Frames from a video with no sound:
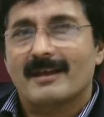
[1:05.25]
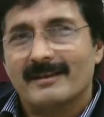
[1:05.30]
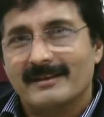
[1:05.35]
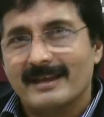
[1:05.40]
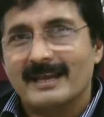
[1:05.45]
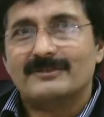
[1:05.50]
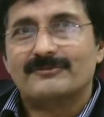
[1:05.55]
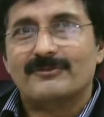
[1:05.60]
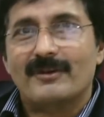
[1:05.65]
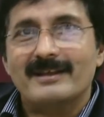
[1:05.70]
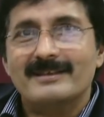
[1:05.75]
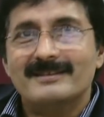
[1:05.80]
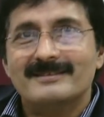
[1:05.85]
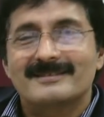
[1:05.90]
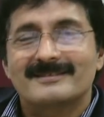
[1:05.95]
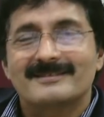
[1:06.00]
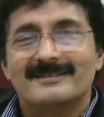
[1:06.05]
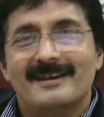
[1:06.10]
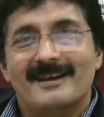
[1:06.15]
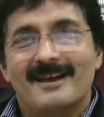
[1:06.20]
Yes
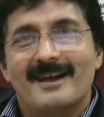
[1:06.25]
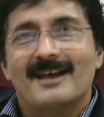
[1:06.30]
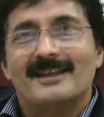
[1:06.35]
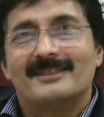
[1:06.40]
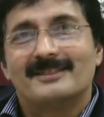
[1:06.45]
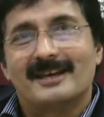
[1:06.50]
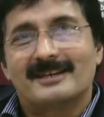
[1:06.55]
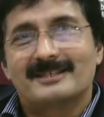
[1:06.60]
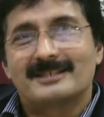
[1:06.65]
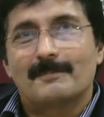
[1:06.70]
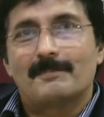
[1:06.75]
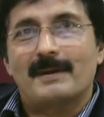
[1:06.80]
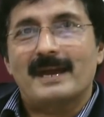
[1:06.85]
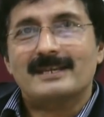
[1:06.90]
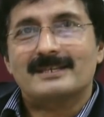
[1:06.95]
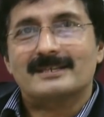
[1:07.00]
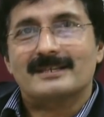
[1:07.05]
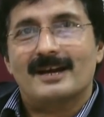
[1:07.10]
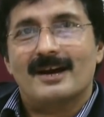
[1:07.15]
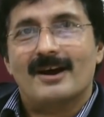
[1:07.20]
friends, the
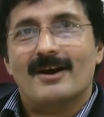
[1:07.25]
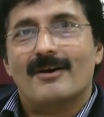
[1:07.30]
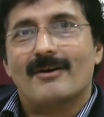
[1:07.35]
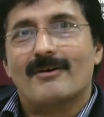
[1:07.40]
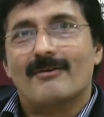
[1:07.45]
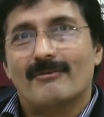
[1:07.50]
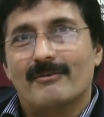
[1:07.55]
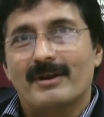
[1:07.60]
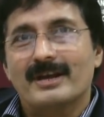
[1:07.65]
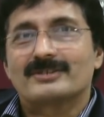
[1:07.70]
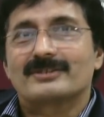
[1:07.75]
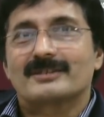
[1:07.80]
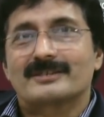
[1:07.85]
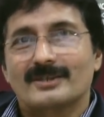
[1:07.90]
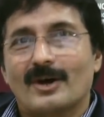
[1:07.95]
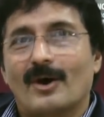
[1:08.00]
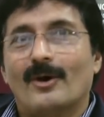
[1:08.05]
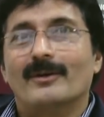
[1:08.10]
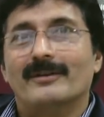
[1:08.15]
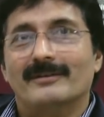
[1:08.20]
debate
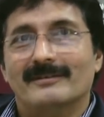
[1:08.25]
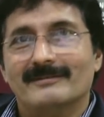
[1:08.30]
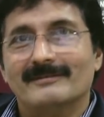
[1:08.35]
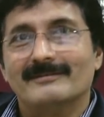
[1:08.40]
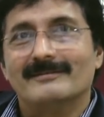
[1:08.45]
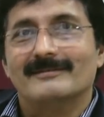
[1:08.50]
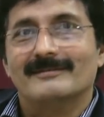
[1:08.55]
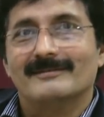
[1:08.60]
rages on.